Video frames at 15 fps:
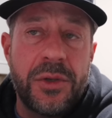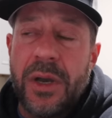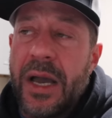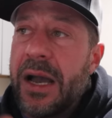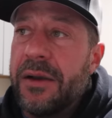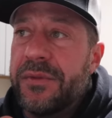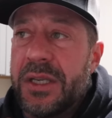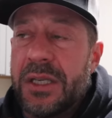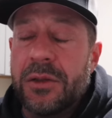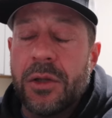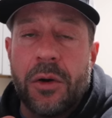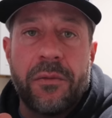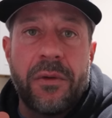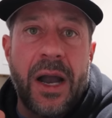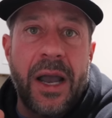You have the
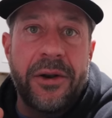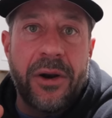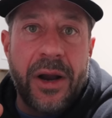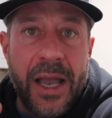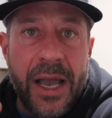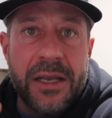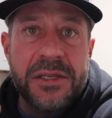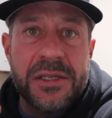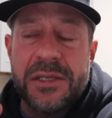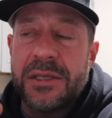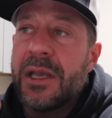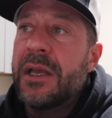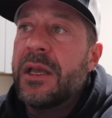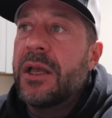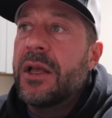Lowrider
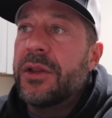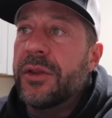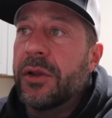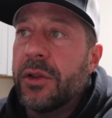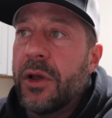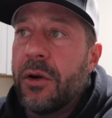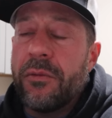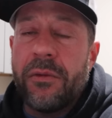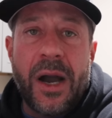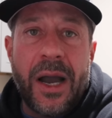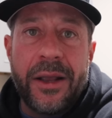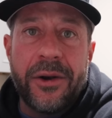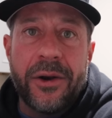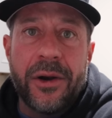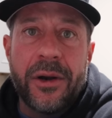S, the
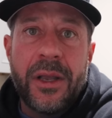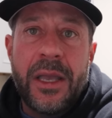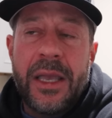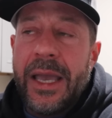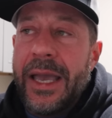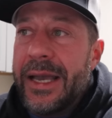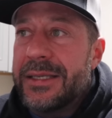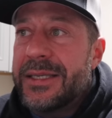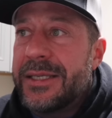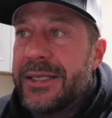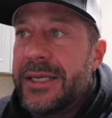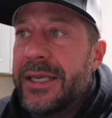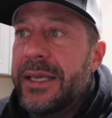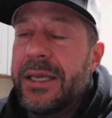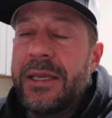Lowrider S
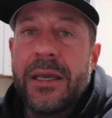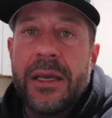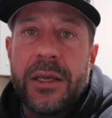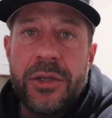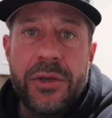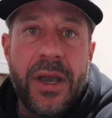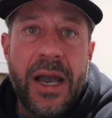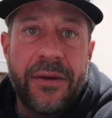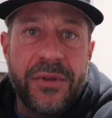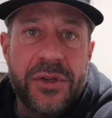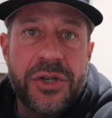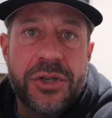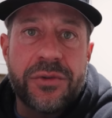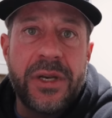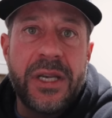T, you have the
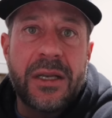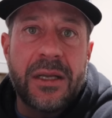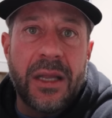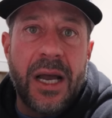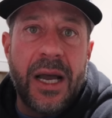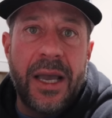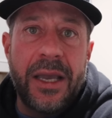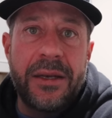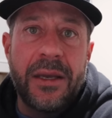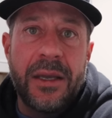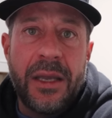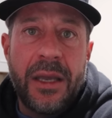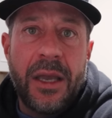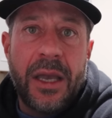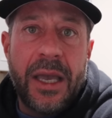Street Glide
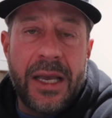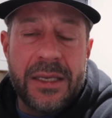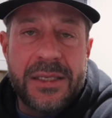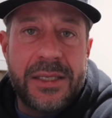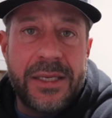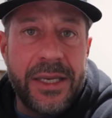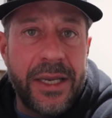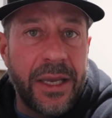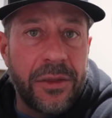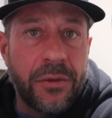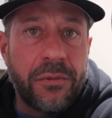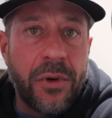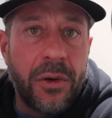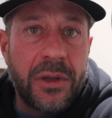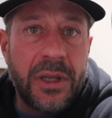S T and
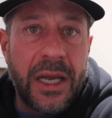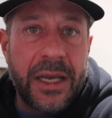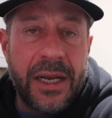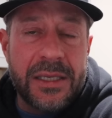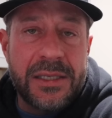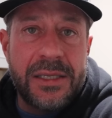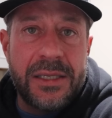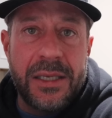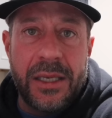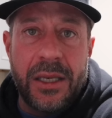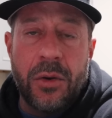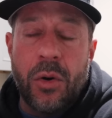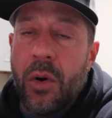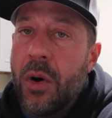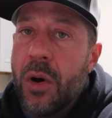the Road Glide S
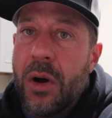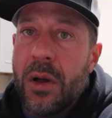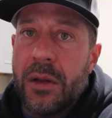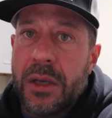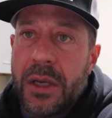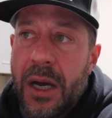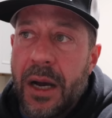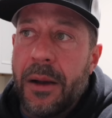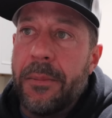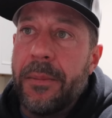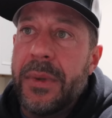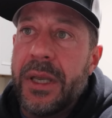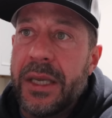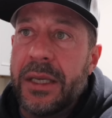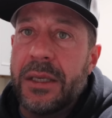T, all
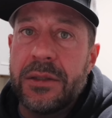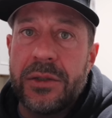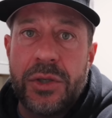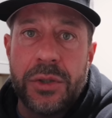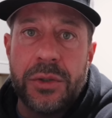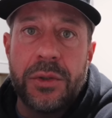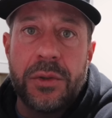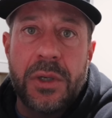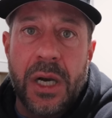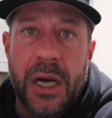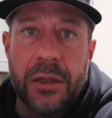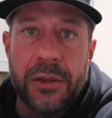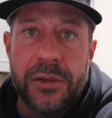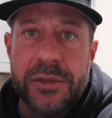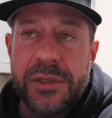come in two
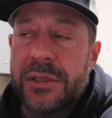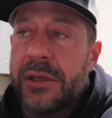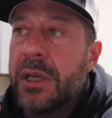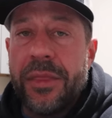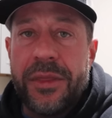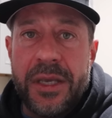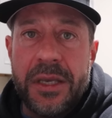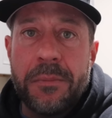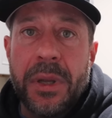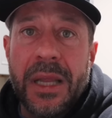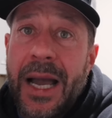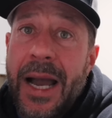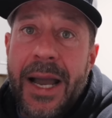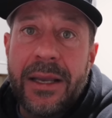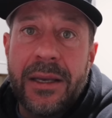colors, the
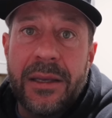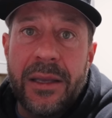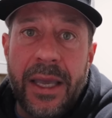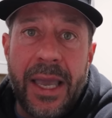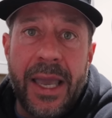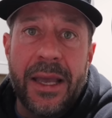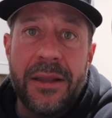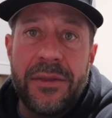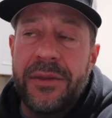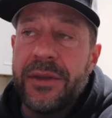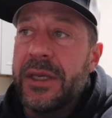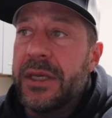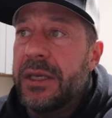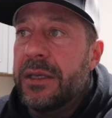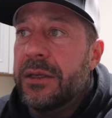black and
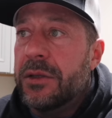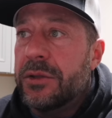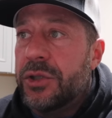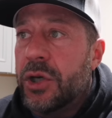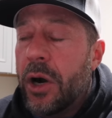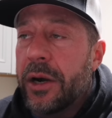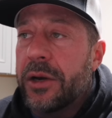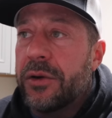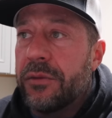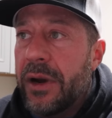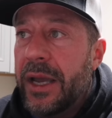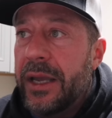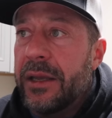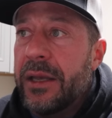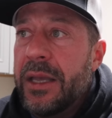the dark
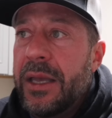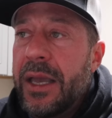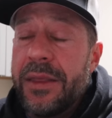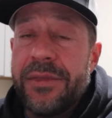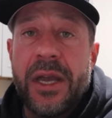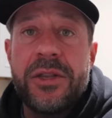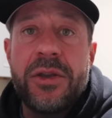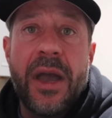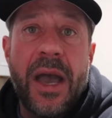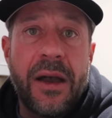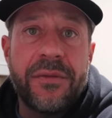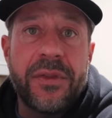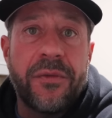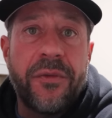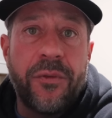gray. And then you
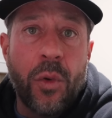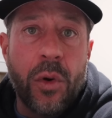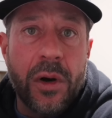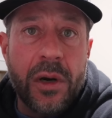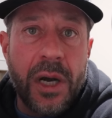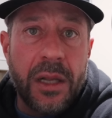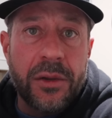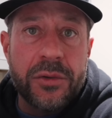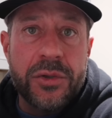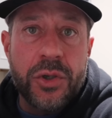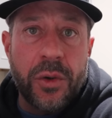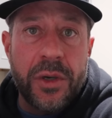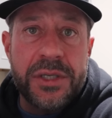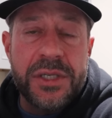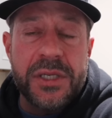have the four color
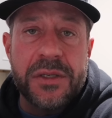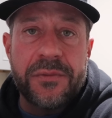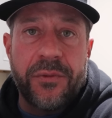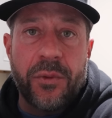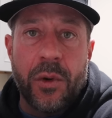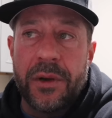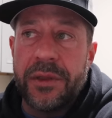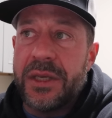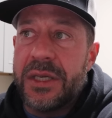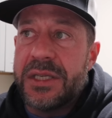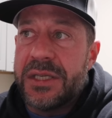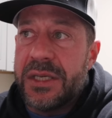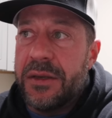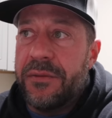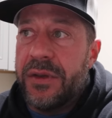choices for the
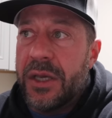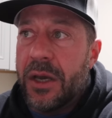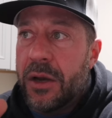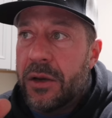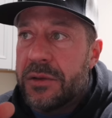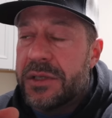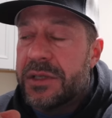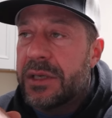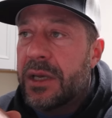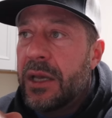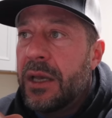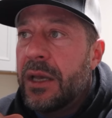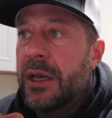C V Os.